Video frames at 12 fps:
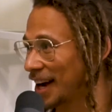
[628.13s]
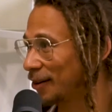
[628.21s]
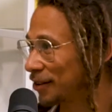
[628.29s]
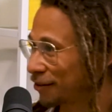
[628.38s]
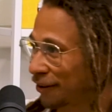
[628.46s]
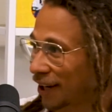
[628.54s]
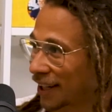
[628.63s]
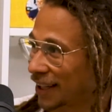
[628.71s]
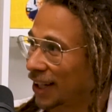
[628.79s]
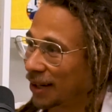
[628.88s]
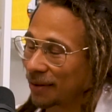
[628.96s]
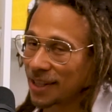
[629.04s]
I was
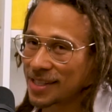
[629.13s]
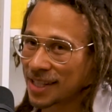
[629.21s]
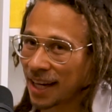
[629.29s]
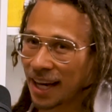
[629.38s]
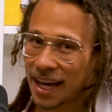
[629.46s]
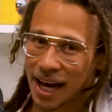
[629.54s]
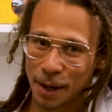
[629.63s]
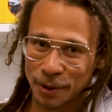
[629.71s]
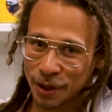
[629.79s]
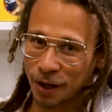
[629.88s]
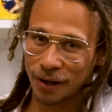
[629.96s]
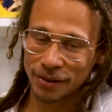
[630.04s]
fucking up because, I
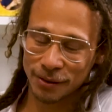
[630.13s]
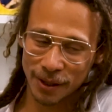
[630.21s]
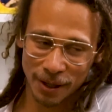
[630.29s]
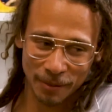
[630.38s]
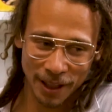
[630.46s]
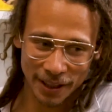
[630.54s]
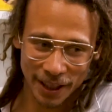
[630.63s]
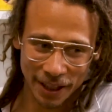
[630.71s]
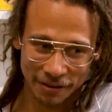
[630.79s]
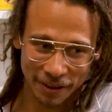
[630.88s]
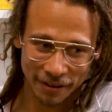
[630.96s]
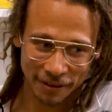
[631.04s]
mean, all throughout my
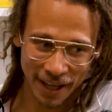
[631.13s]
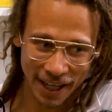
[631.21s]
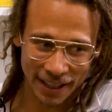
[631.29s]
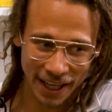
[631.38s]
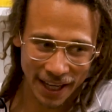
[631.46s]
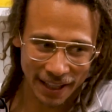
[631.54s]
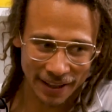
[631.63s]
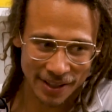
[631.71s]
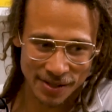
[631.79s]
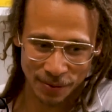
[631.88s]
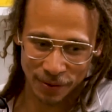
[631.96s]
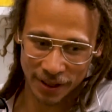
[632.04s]
life, I've kind of had
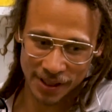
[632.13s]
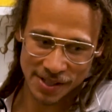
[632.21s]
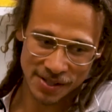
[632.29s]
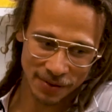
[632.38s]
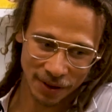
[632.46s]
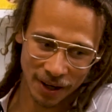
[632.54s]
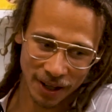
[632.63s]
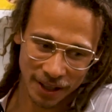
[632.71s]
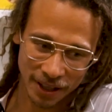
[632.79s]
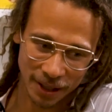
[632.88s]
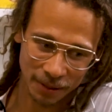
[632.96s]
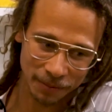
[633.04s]
this really
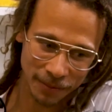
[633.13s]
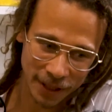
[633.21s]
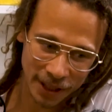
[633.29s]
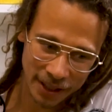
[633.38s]
strong,